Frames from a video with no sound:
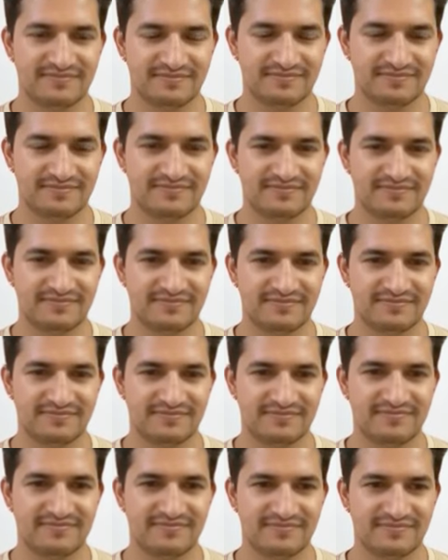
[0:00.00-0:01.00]

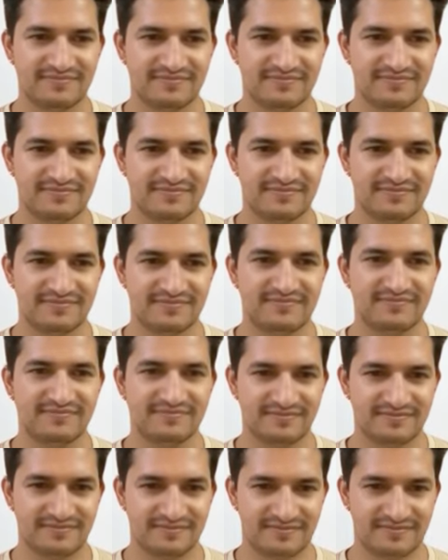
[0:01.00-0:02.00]

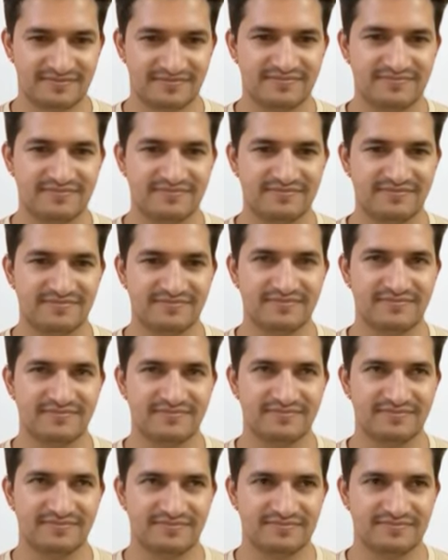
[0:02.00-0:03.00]

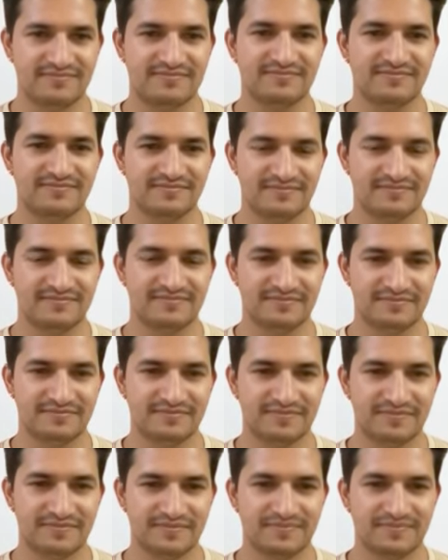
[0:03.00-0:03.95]
(not speaking)